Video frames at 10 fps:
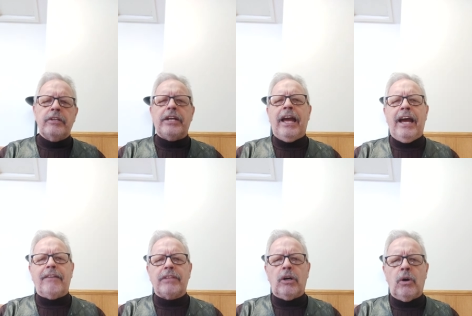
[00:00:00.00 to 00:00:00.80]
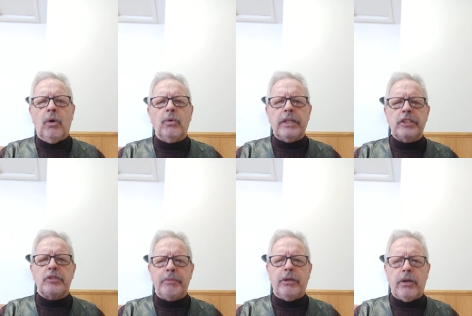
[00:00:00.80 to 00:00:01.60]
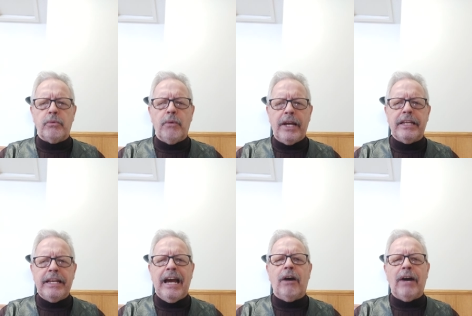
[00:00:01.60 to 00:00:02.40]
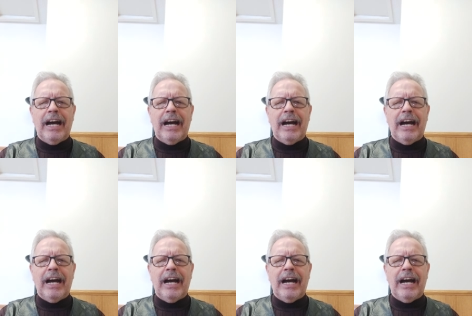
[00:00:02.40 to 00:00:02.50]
to have the Holy Spirit right now